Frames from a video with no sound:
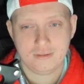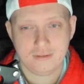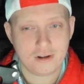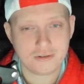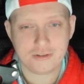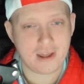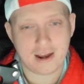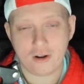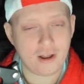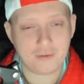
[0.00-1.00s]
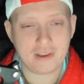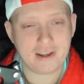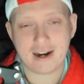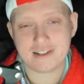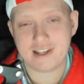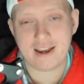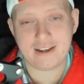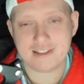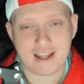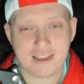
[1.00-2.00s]
Don't do that. All I really got to say
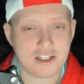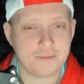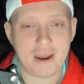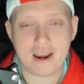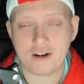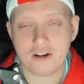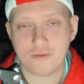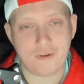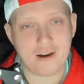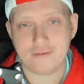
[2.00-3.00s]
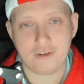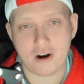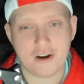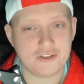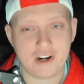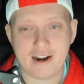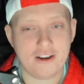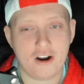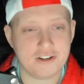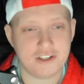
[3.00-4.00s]
is that this man could run for 180
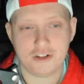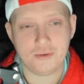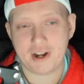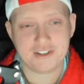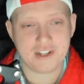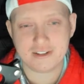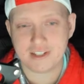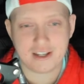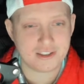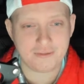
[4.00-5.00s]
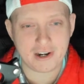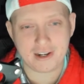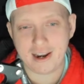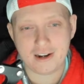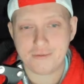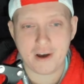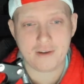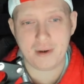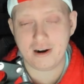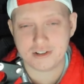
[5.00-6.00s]
yards and two touchdowns against the fucking 85
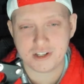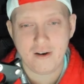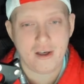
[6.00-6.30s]
Bears.